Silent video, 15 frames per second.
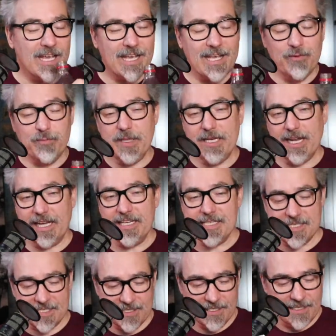It would be
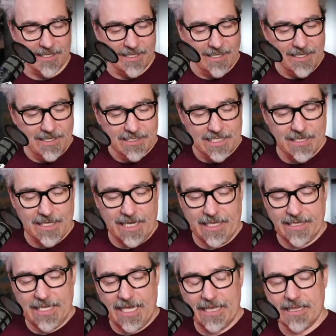nice to
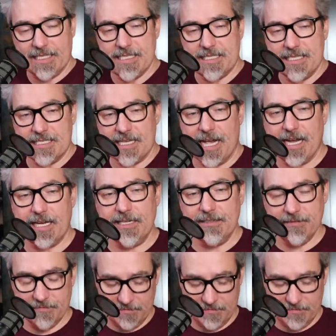take this design,